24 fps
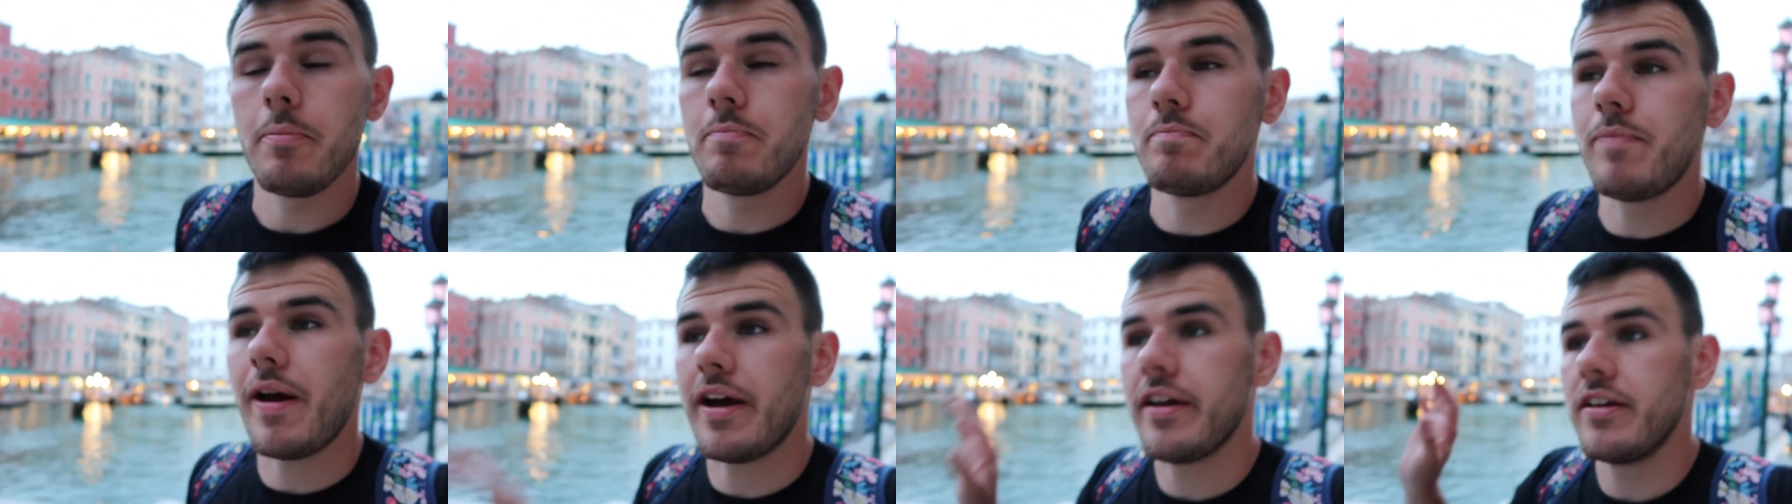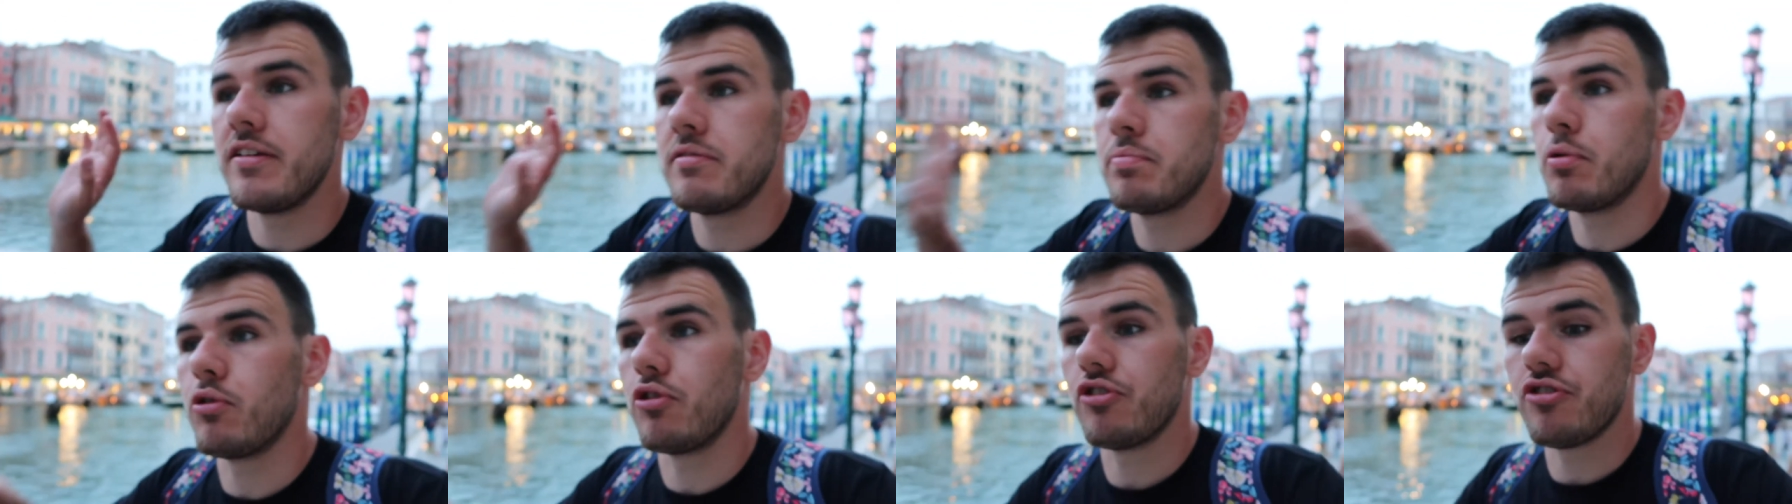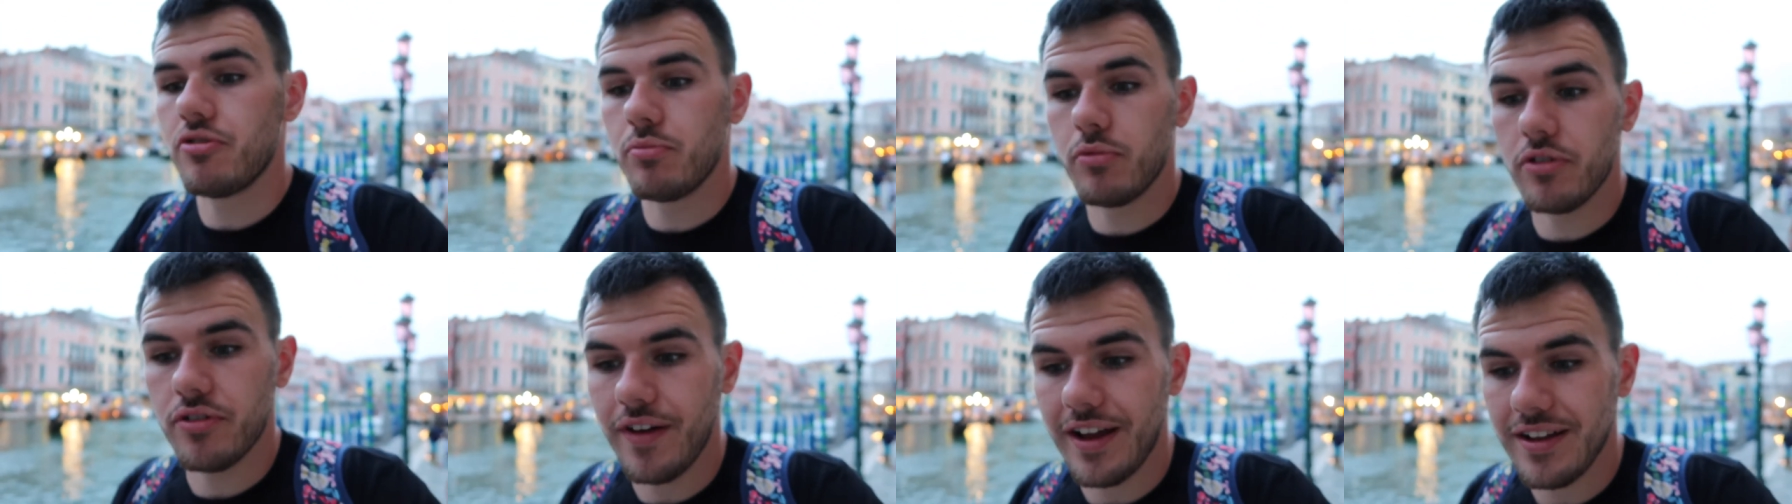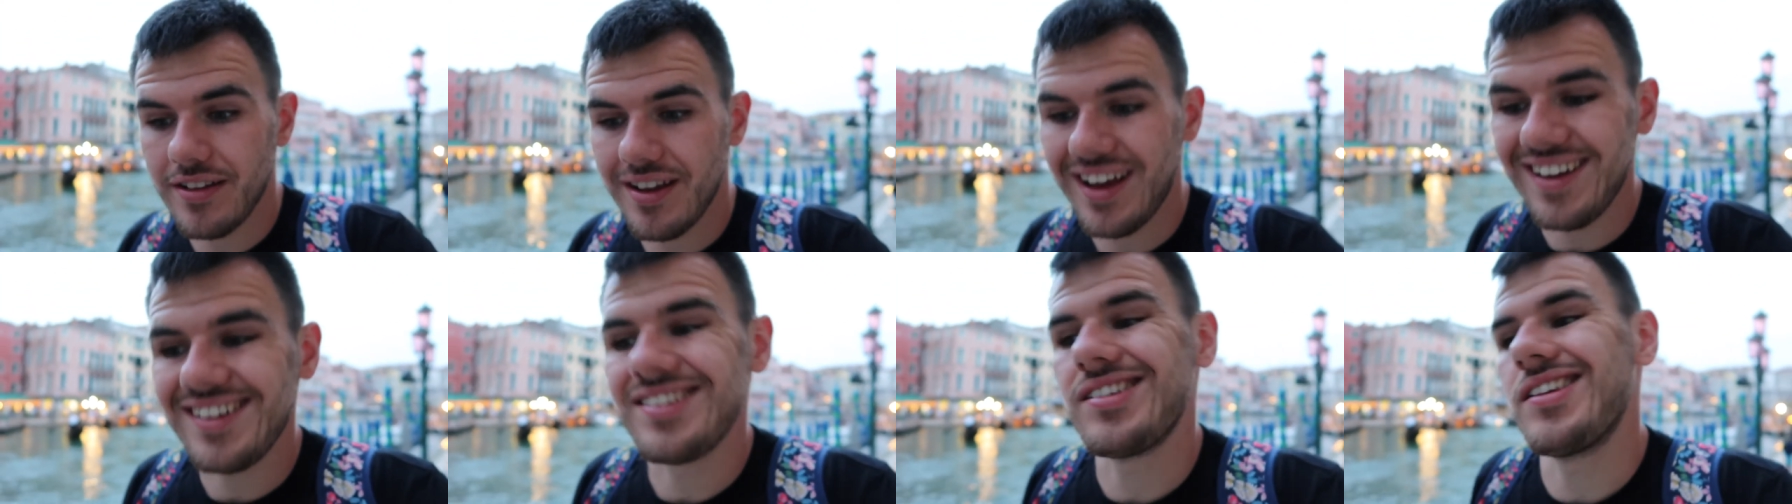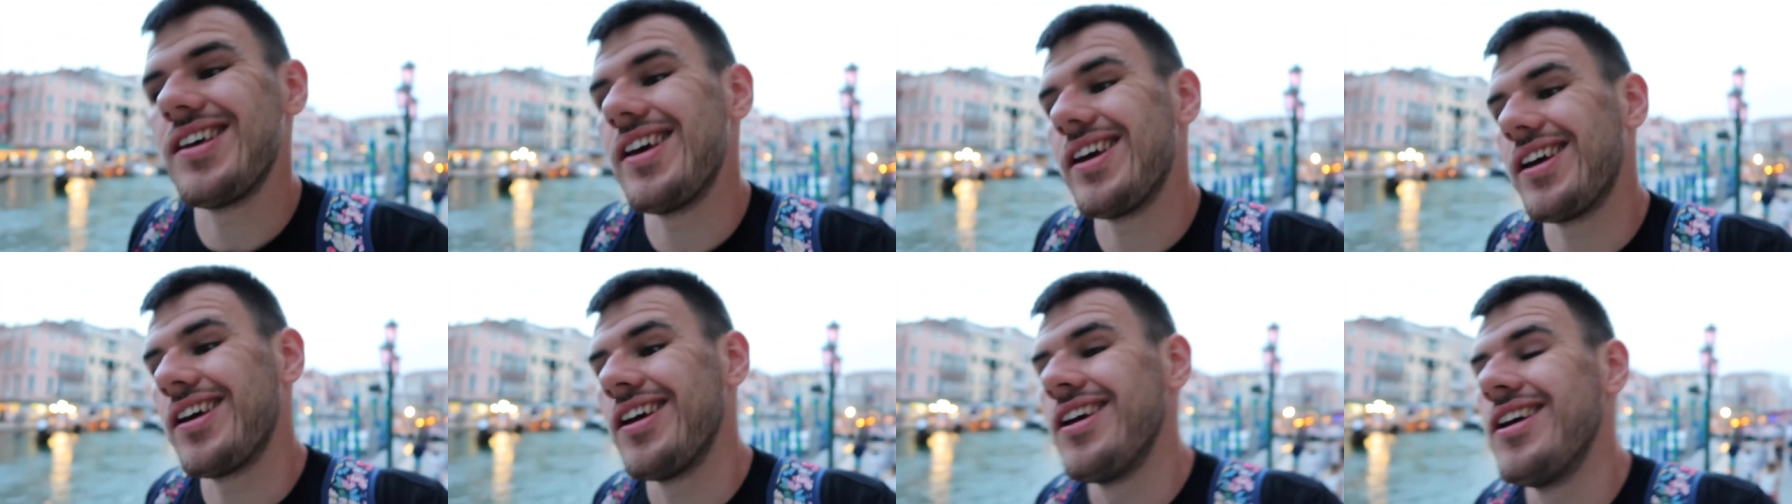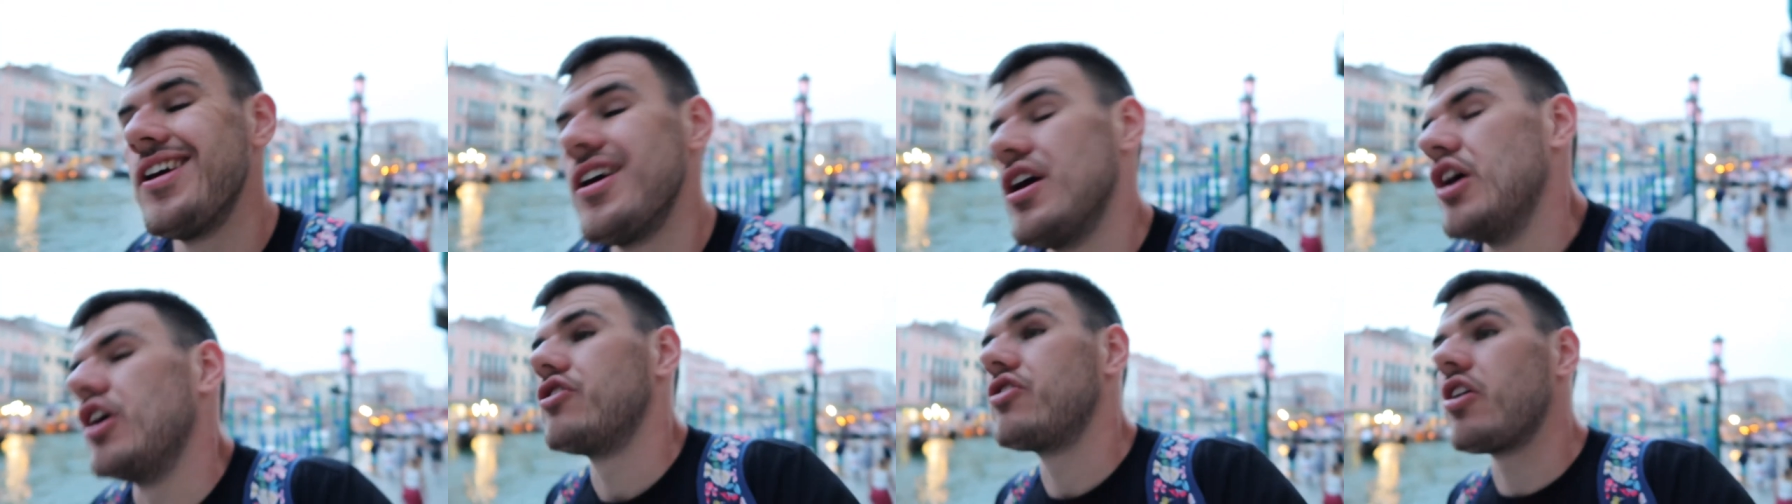Becky's portion was fantastic.
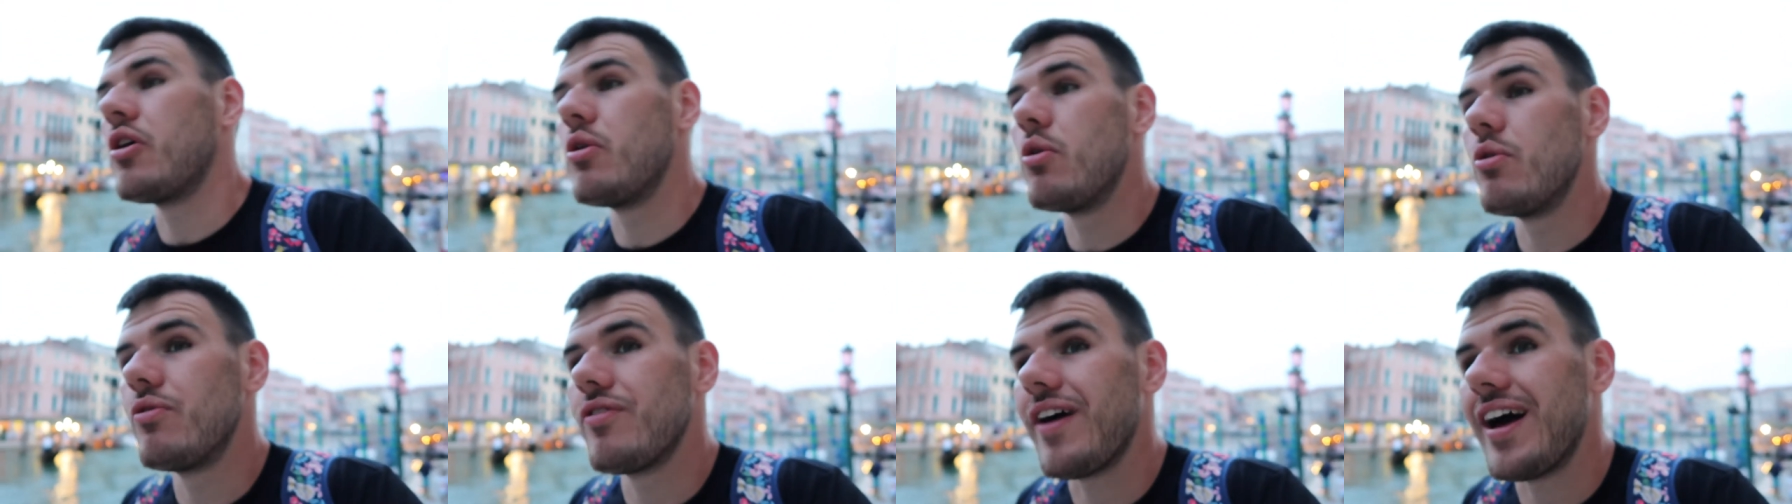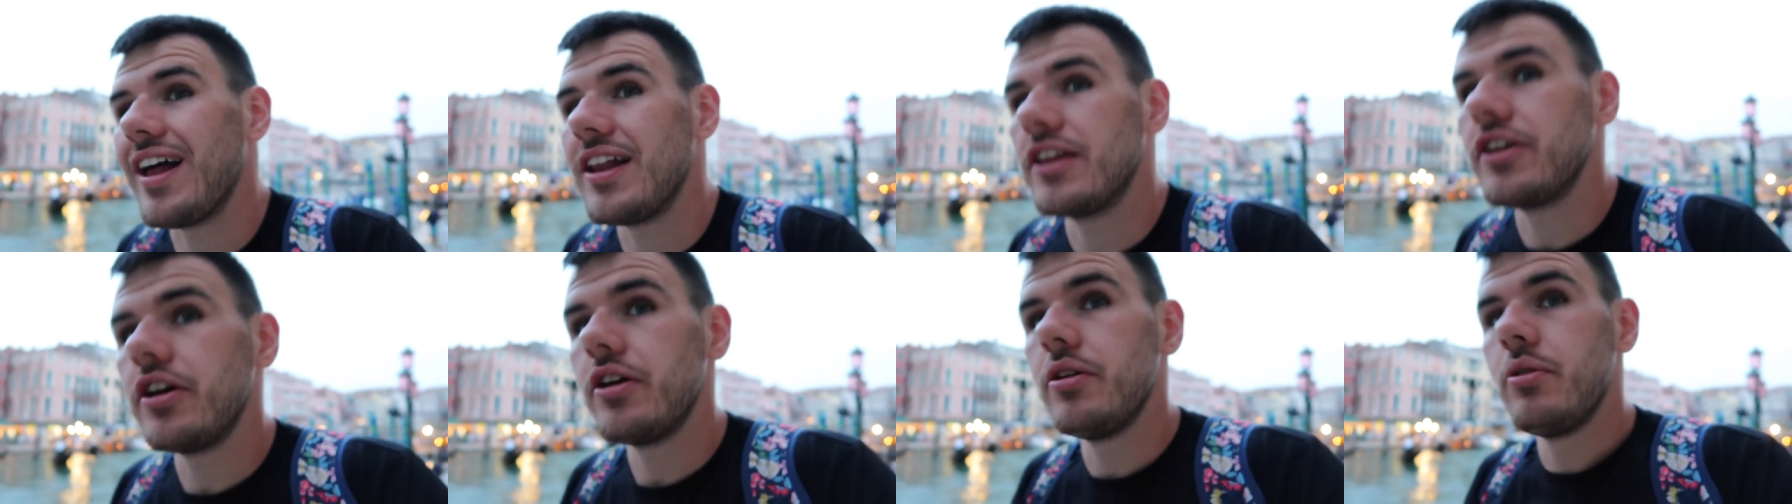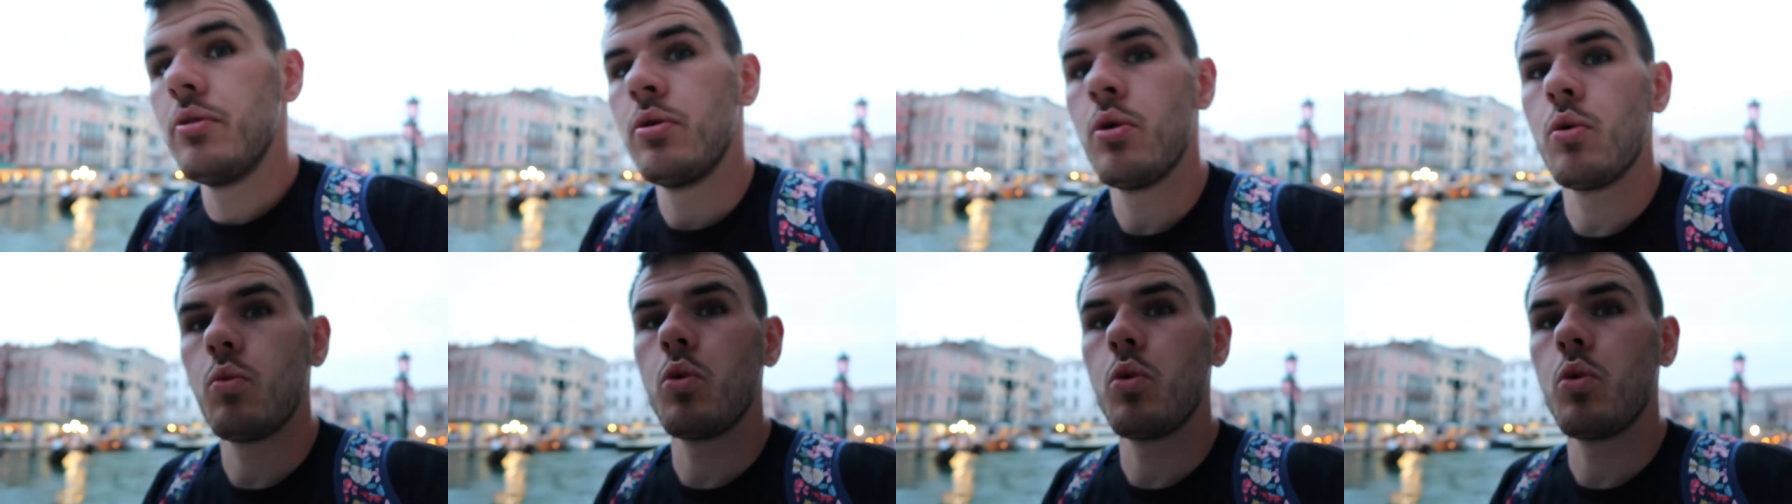Total value